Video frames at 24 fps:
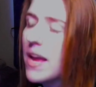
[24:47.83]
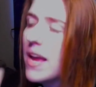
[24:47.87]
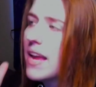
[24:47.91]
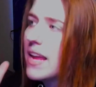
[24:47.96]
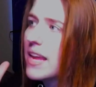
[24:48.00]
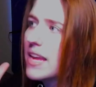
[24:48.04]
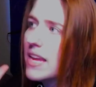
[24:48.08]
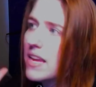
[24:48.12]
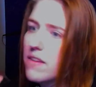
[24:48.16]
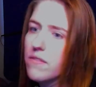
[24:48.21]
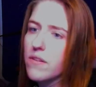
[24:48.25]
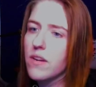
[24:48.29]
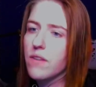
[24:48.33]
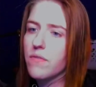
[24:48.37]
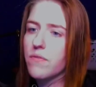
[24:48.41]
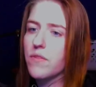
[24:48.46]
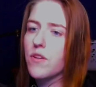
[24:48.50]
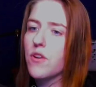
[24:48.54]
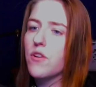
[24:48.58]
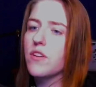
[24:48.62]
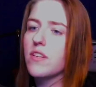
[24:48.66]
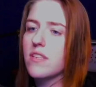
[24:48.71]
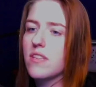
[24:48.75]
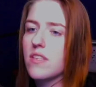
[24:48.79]
Even if their
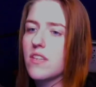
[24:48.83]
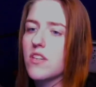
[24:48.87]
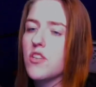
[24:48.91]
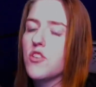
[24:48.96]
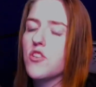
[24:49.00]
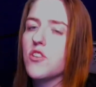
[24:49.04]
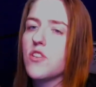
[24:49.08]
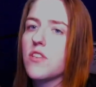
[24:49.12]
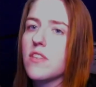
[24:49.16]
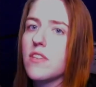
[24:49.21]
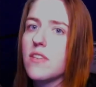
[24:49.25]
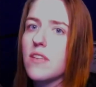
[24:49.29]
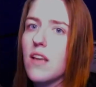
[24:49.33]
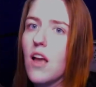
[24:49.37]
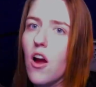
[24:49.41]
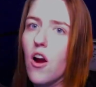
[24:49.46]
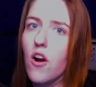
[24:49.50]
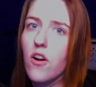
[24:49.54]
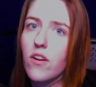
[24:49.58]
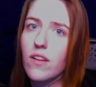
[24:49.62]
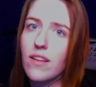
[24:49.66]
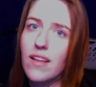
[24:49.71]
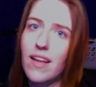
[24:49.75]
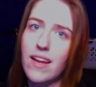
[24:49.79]
decisions are
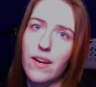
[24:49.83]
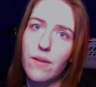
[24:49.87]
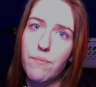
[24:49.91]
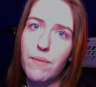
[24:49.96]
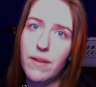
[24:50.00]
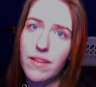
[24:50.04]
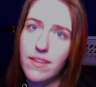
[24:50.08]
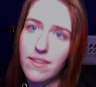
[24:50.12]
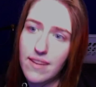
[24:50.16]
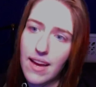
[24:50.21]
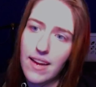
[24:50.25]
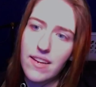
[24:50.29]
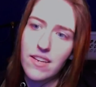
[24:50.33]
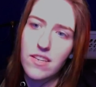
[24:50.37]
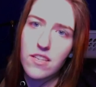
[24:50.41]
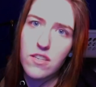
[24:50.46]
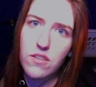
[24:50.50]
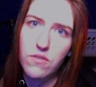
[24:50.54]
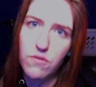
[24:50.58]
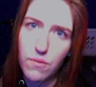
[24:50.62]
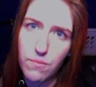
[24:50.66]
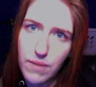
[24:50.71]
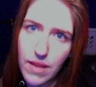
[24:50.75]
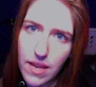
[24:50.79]
like Matthias
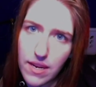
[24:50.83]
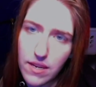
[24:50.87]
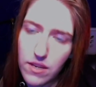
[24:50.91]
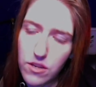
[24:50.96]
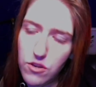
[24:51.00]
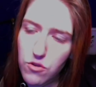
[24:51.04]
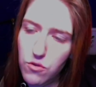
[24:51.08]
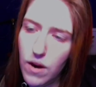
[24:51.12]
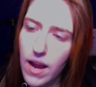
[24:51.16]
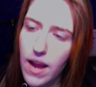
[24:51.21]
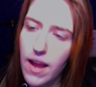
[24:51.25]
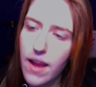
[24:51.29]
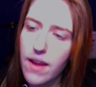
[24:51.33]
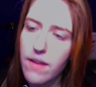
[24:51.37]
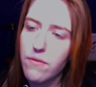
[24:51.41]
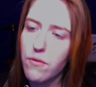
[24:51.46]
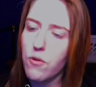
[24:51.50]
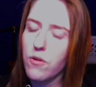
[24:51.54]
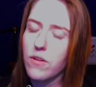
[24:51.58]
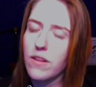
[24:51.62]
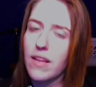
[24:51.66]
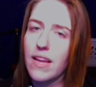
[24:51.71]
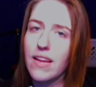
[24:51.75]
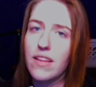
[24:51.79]
from Dead End Drive or
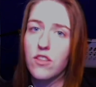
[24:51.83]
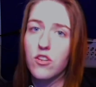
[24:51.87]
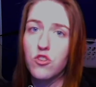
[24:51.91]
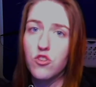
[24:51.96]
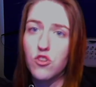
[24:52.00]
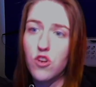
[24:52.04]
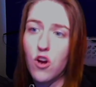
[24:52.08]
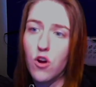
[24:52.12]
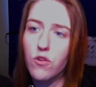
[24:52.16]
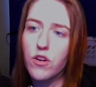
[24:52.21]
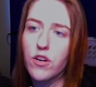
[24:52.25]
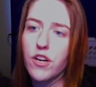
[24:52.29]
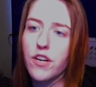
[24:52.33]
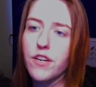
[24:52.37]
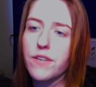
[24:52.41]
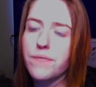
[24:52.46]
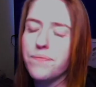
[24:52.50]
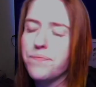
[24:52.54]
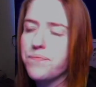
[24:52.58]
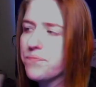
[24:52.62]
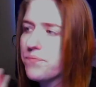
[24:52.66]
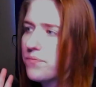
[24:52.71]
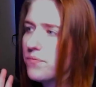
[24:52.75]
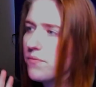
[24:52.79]
like the Joker,
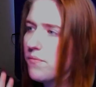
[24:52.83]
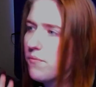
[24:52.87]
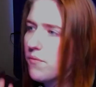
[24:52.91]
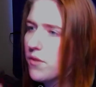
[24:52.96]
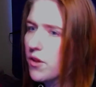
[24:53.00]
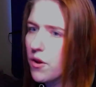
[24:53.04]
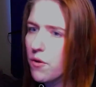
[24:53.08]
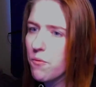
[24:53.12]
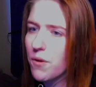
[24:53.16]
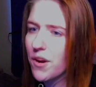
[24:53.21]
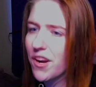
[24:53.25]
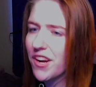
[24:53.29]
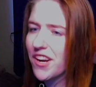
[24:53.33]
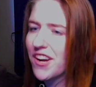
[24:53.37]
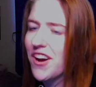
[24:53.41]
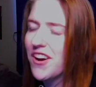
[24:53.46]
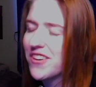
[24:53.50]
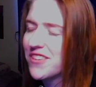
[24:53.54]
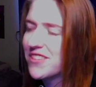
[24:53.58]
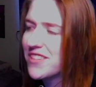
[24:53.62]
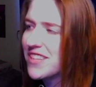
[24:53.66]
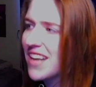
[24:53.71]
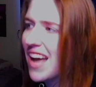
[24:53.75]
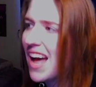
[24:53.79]
where it
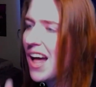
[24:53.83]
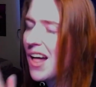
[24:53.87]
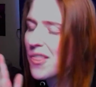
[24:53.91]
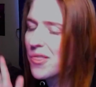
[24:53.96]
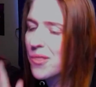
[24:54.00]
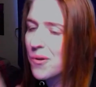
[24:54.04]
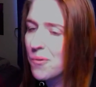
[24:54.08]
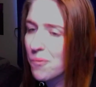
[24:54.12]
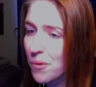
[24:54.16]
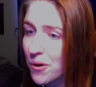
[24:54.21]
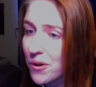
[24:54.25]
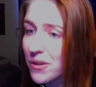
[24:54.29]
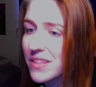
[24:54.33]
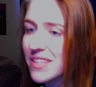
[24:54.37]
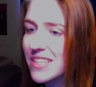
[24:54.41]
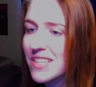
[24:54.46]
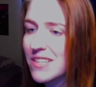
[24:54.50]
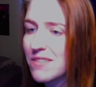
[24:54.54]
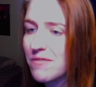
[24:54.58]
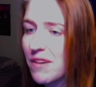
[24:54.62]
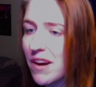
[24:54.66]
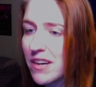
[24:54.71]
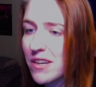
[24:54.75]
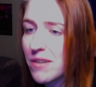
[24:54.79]
goes, the world has
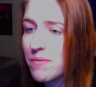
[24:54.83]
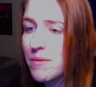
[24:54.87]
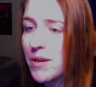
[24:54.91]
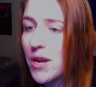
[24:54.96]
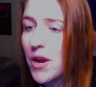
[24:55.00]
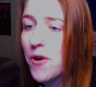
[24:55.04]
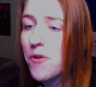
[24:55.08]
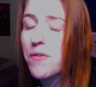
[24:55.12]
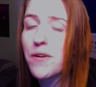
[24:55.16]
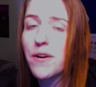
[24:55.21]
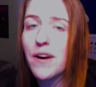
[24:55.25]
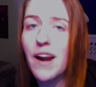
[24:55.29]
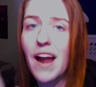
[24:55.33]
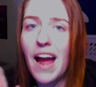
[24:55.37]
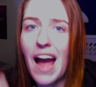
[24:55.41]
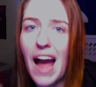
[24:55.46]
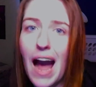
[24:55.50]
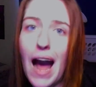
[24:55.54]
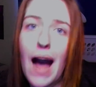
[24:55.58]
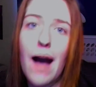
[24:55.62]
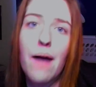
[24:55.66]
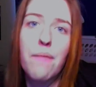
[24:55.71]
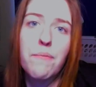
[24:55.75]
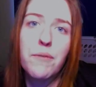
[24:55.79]
fucked me over,
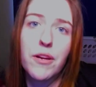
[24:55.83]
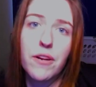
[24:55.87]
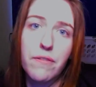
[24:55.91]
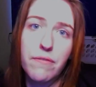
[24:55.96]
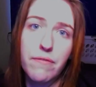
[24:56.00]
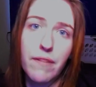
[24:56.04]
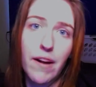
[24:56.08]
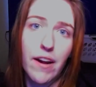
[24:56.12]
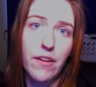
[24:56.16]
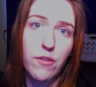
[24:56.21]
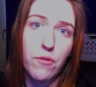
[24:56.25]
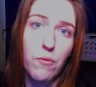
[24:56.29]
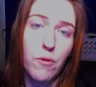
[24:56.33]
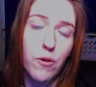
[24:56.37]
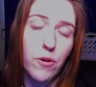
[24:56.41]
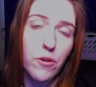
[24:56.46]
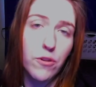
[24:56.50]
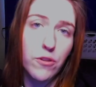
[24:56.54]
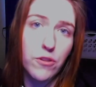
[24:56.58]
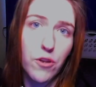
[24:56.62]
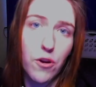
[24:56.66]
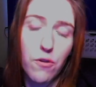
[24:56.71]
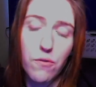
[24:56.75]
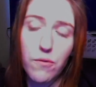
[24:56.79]
I'm gonna fuck the world
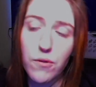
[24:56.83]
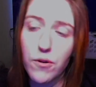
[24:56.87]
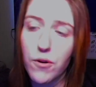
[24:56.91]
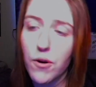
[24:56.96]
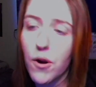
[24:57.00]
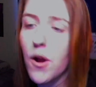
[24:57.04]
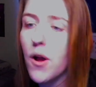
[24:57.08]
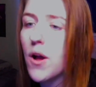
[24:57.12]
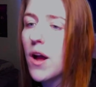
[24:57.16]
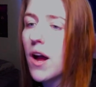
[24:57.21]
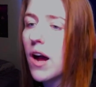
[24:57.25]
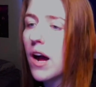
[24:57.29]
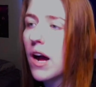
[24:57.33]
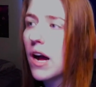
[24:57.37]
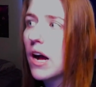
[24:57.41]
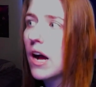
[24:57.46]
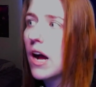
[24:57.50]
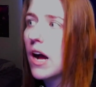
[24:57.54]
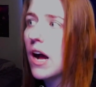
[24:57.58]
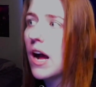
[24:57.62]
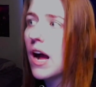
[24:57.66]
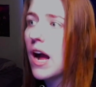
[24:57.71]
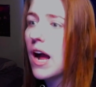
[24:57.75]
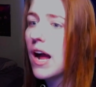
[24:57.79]
over
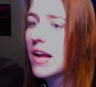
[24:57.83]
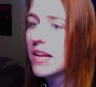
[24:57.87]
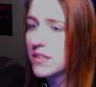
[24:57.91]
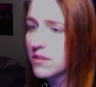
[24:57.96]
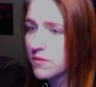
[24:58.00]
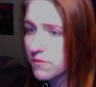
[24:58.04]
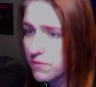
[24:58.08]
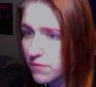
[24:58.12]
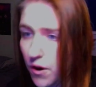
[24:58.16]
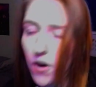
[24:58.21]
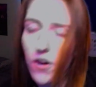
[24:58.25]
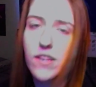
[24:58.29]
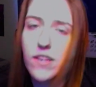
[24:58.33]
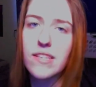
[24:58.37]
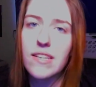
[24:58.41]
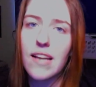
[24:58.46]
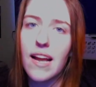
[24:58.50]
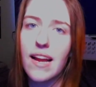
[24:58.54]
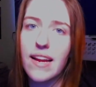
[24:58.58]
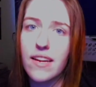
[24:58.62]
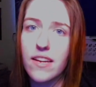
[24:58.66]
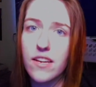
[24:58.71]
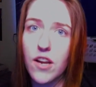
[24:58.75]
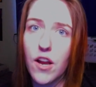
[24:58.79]
as far as I
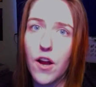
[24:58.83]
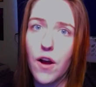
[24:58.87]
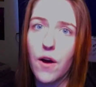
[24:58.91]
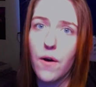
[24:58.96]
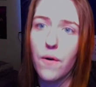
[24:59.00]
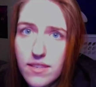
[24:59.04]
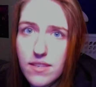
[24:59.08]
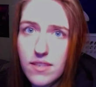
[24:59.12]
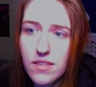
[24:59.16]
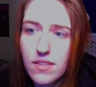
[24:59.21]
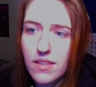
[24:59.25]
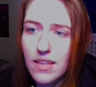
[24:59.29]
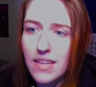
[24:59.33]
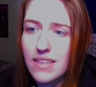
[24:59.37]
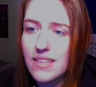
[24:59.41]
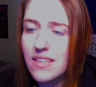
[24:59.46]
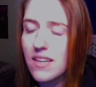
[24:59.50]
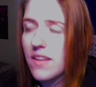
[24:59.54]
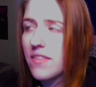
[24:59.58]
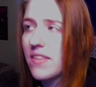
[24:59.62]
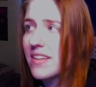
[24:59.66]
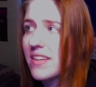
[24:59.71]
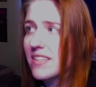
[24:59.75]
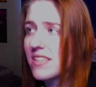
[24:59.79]
can go.
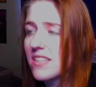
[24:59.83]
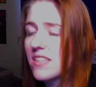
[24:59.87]
That is still a